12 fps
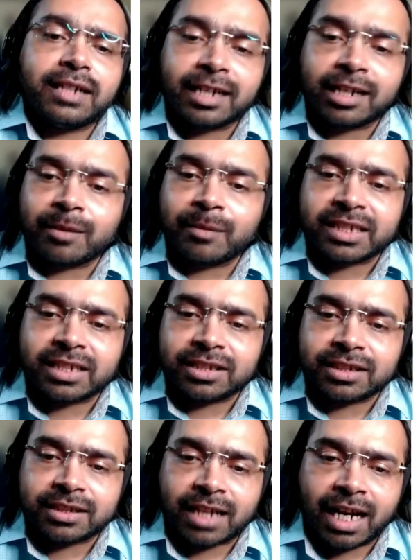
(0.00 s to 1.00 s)
error
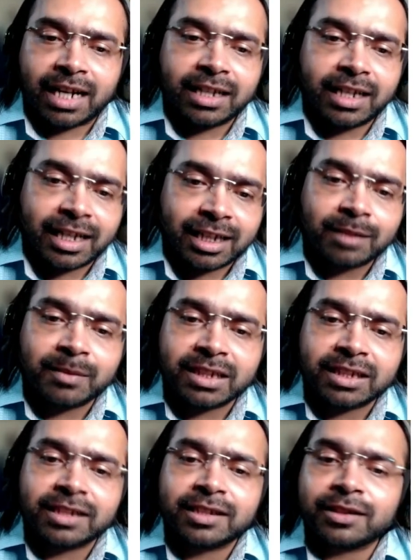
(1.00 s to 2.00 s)
messages, and error
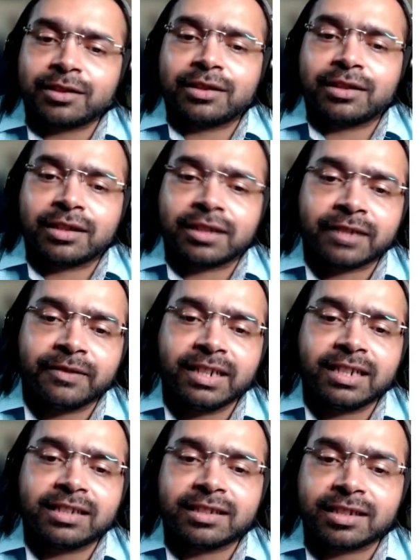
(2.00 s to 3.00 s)
messages
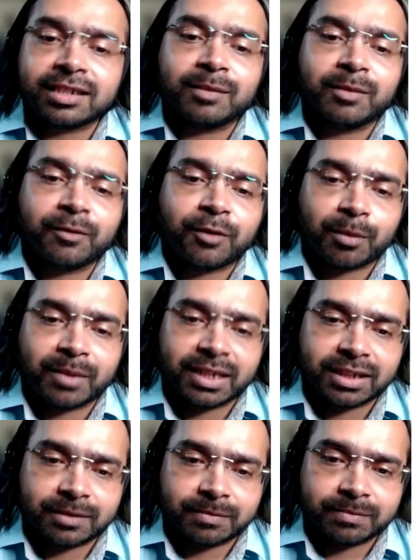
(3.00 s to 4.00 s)
reveal system
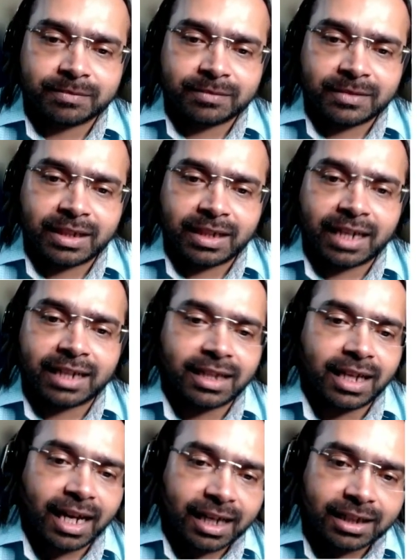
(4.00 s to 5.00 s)
information, and
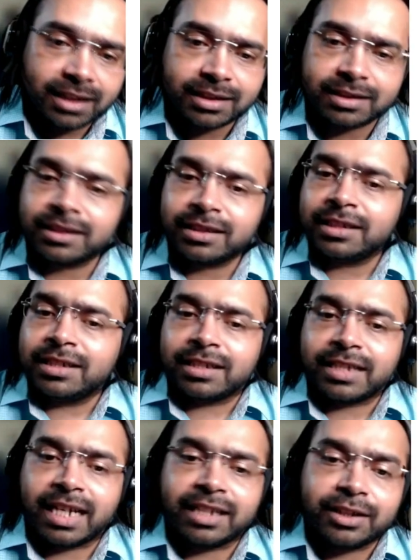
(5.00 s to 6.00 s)
hackers
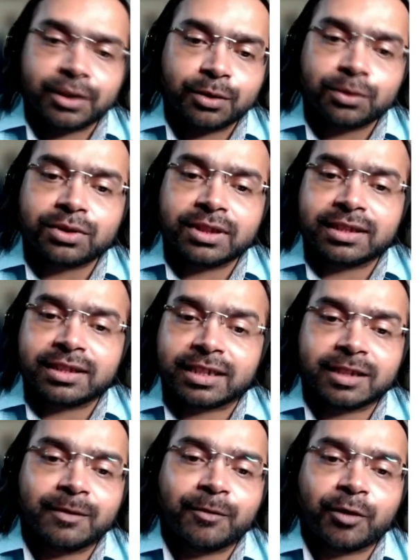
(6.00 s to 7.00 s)
can use this
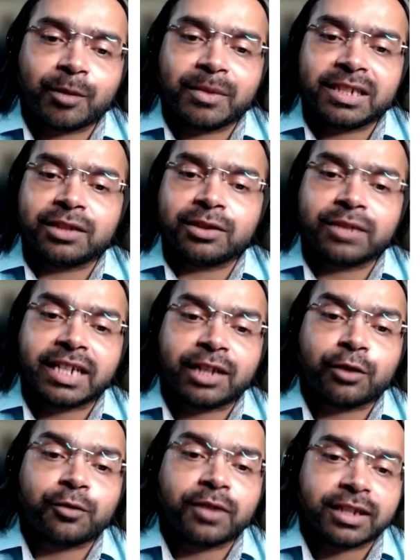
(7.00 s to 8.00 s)
system information to
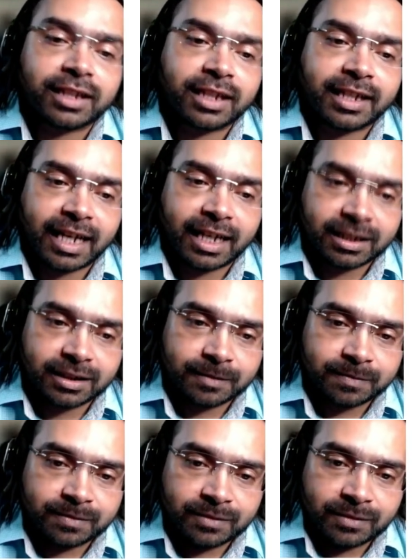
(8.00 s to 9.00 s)
carry out further attacks.
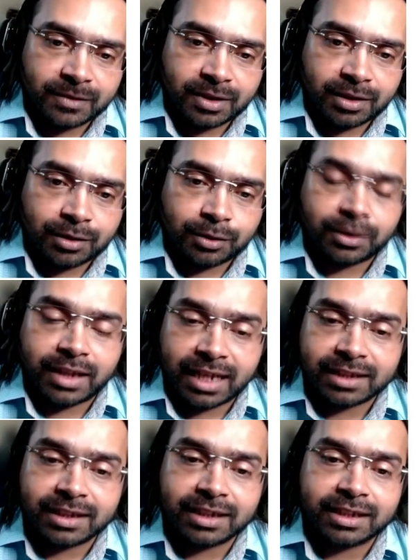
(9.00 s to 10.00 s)
So
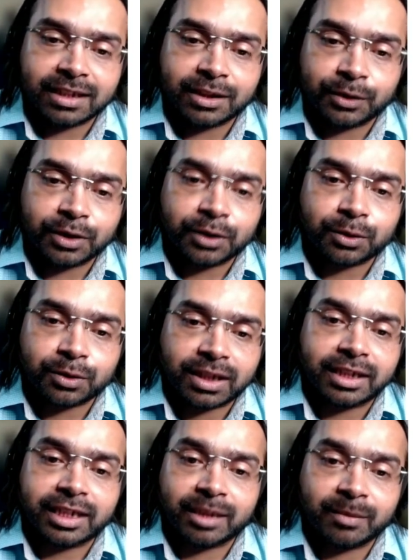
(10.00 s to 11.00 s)
that's the reason you need to
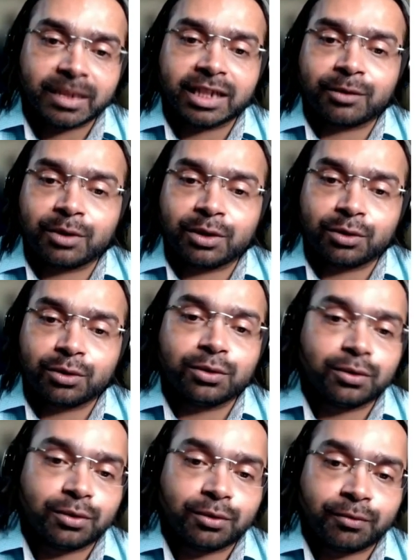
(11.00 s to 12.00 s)
set debug equal
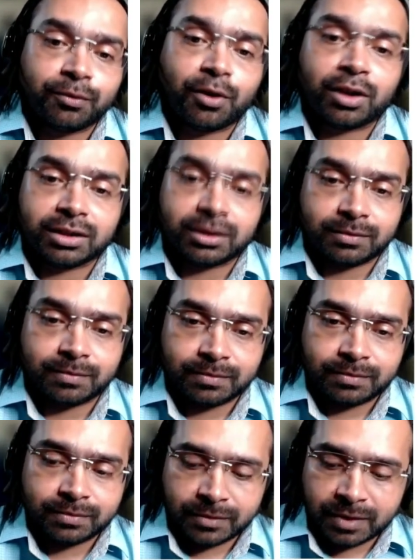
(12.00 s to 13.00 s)
to false
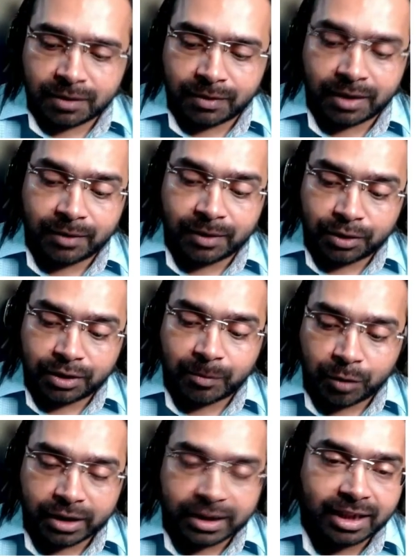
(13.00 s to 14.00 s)
whenever you
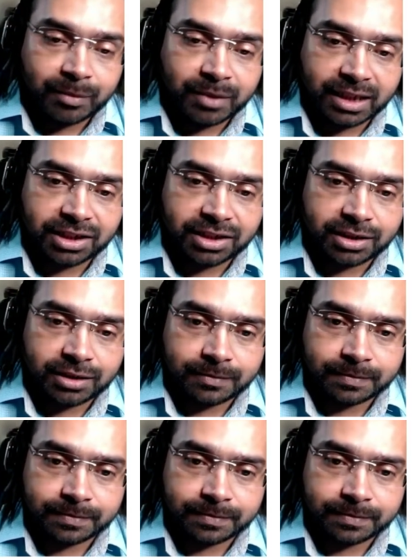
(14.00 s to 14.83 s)
deploy the application.